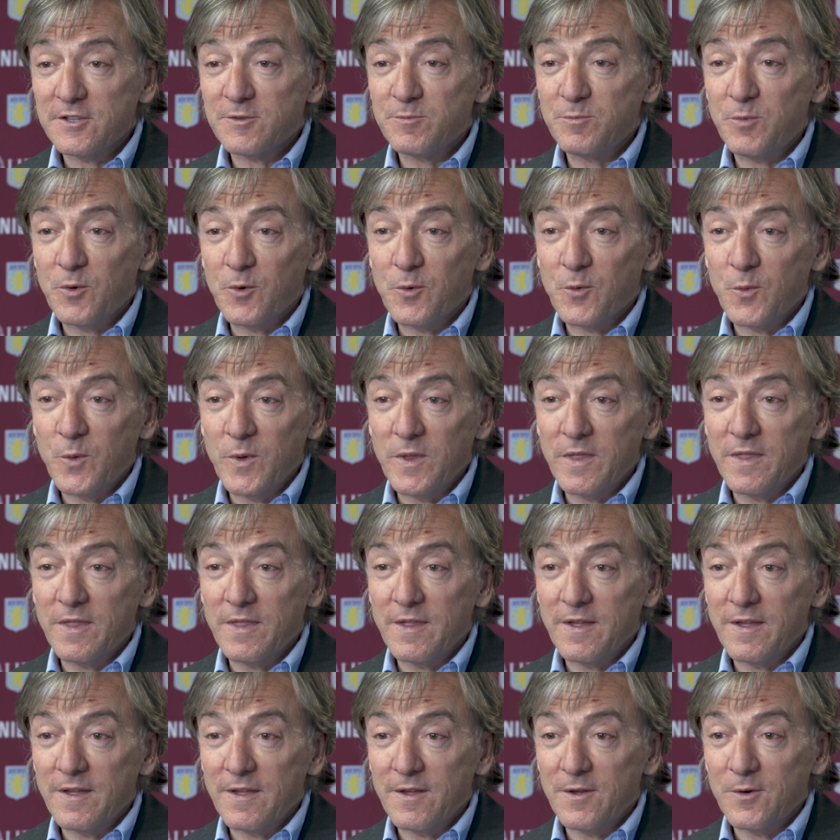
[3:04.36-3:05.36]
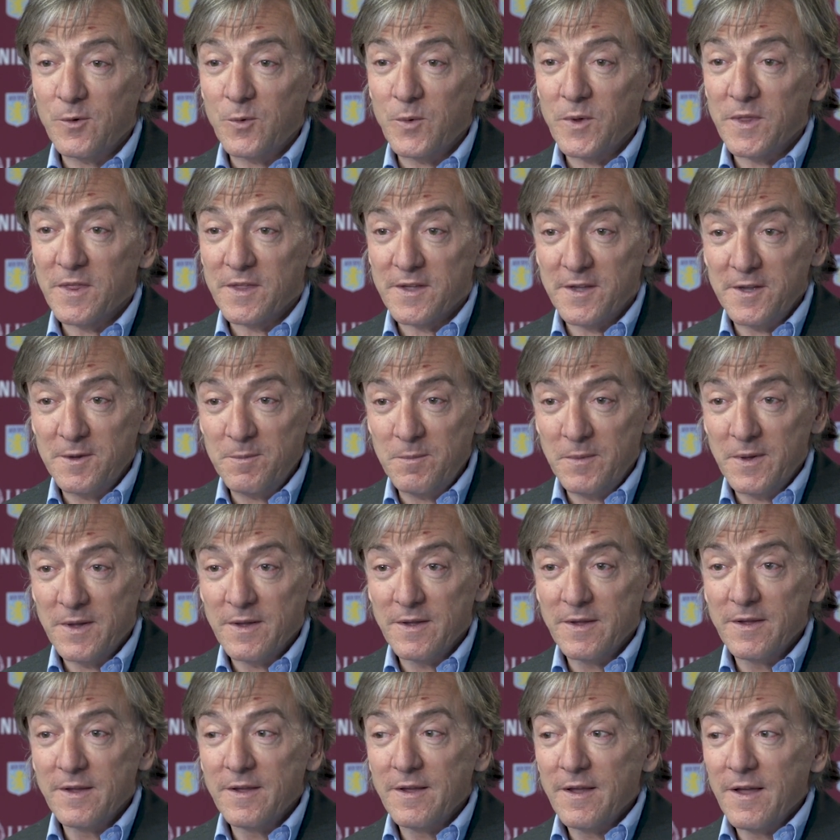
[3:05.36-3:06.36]
spoke with, uh, with him
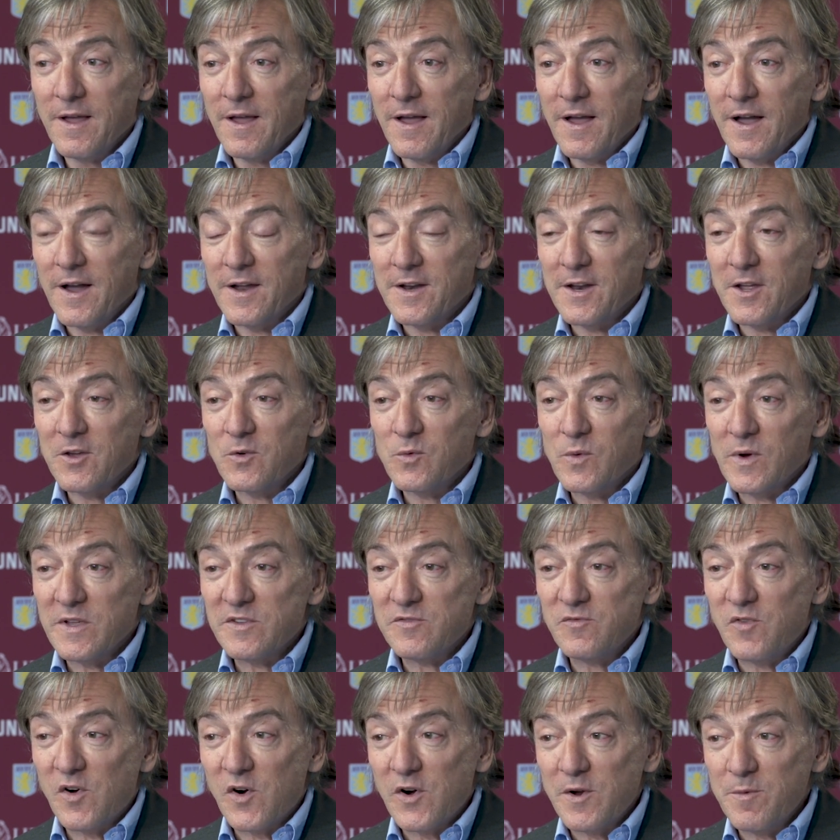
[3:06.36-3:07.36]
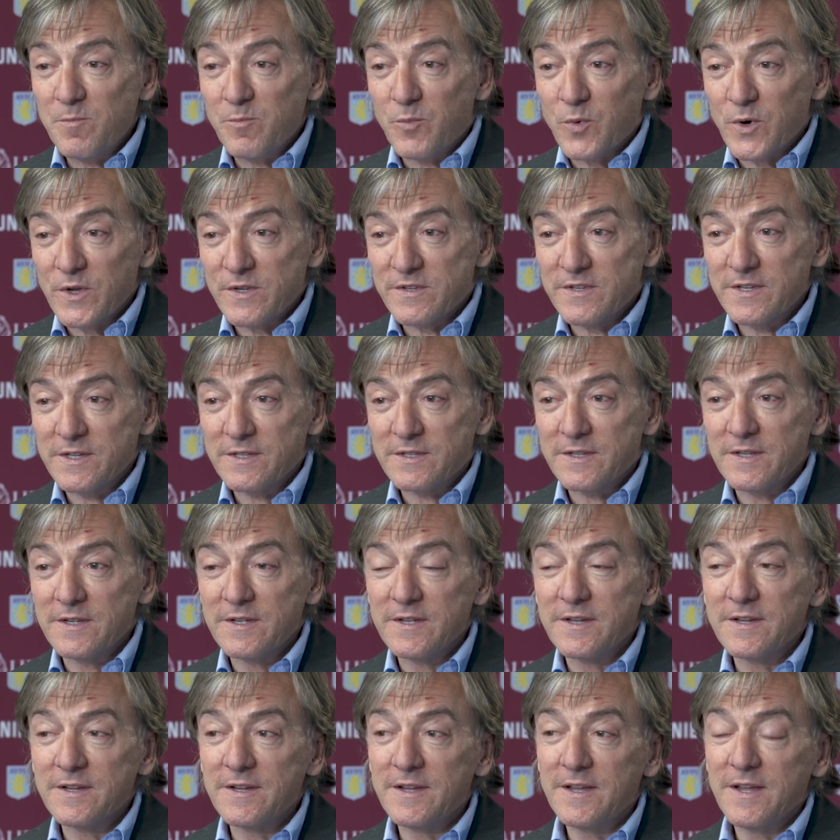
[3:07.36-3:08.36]
and I was very impressed.
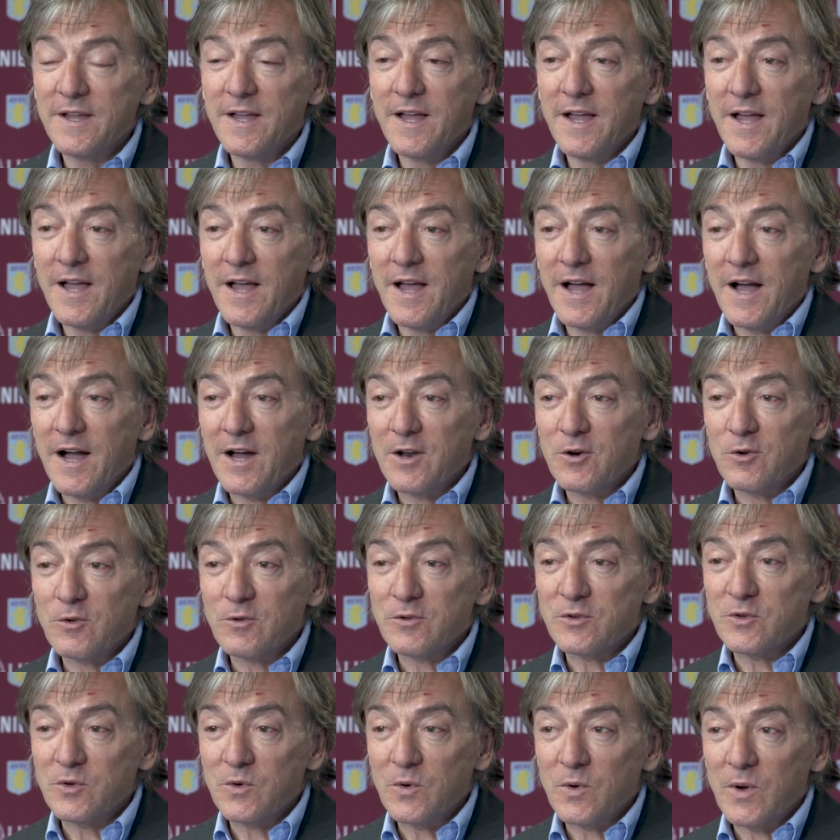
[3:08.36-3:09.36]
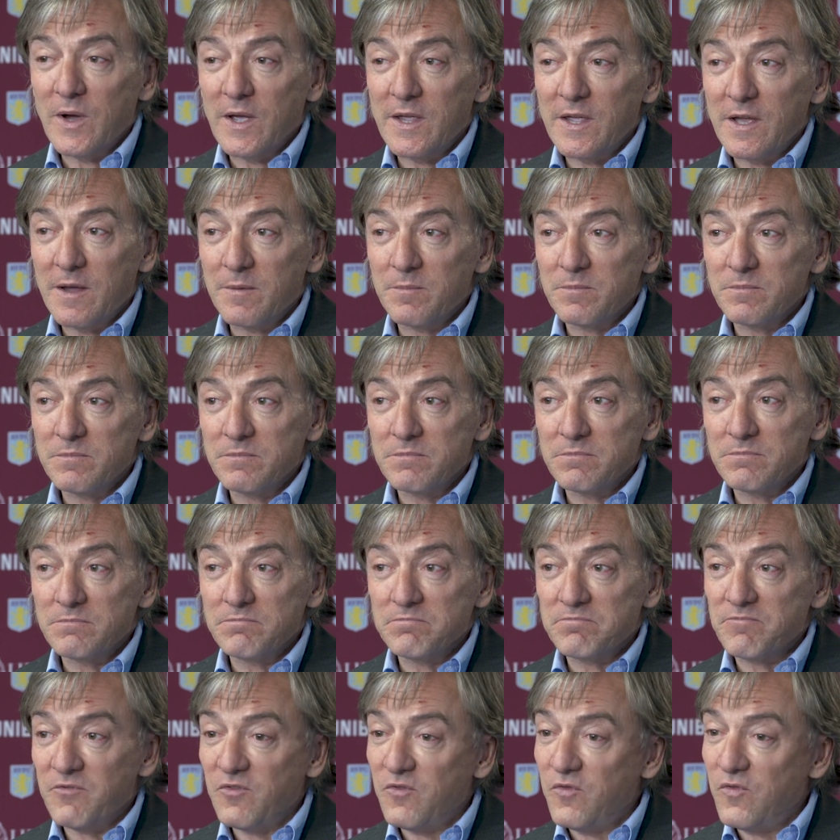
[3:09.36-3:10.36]
And also I am
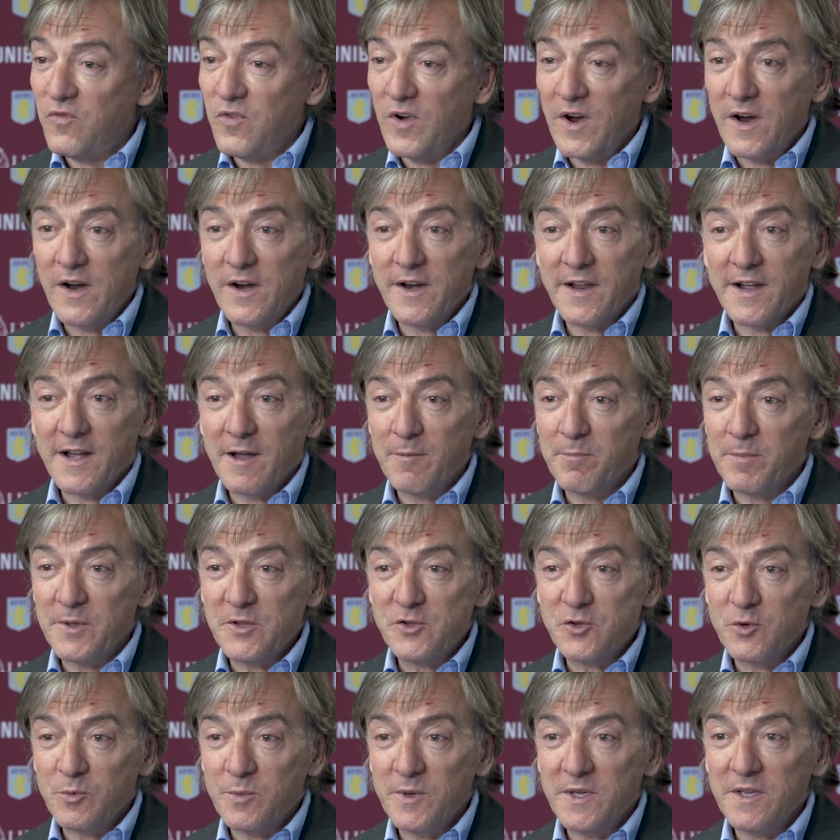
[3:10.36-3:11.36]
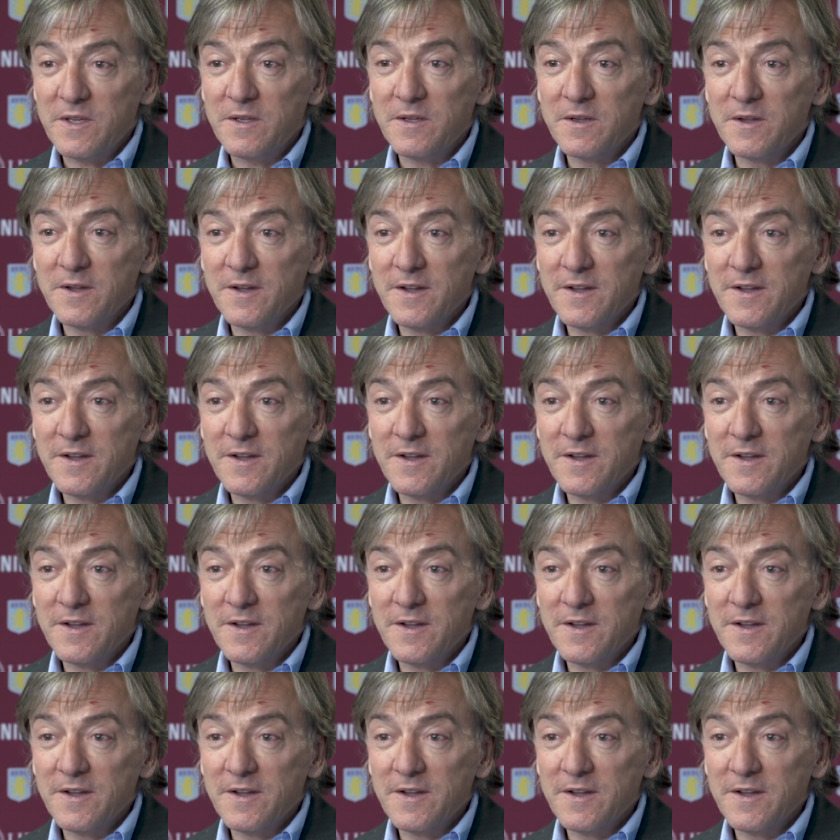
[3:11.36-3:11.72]
very happy to be